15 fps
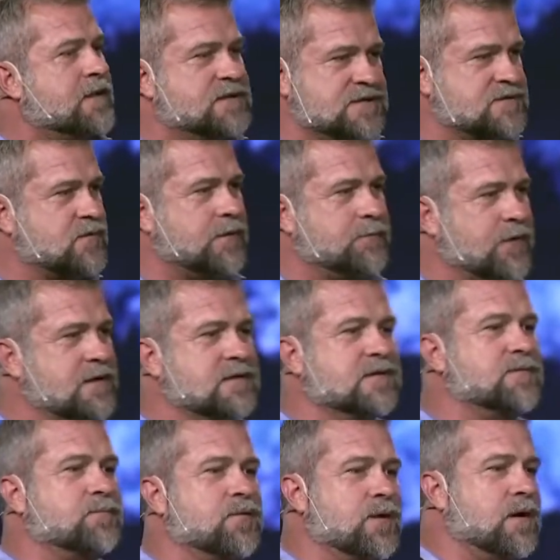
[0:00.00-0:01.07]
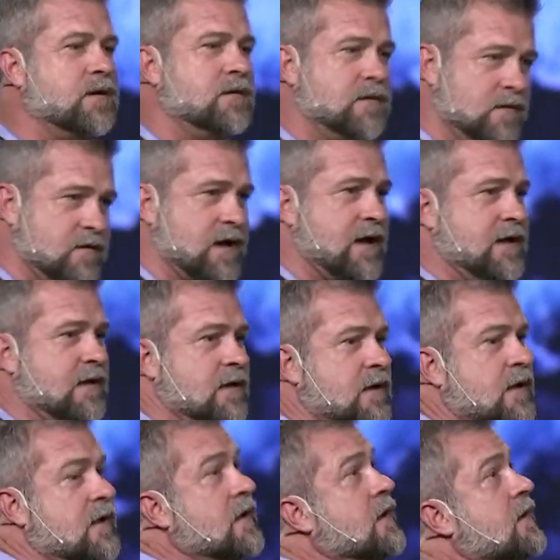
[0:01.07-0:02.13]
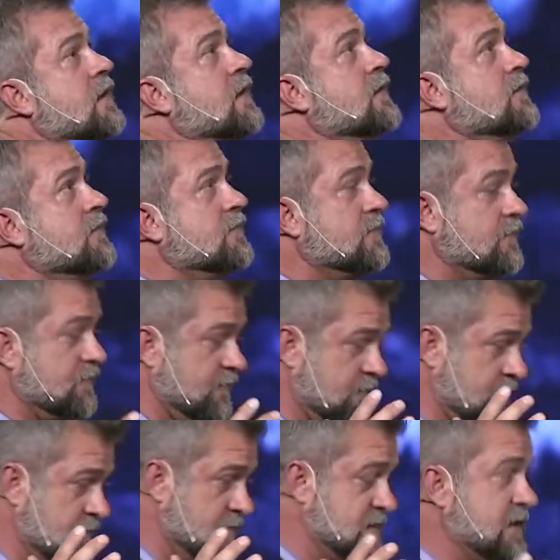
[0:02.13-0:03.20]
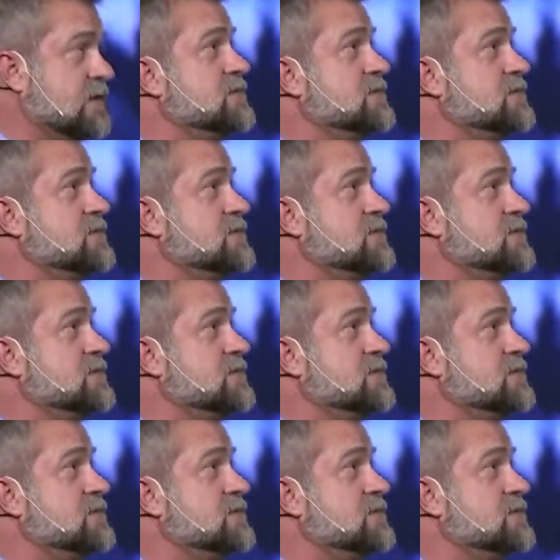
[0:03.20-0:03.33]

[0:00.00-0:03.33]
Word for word: just repeat this prayer, okay? Dear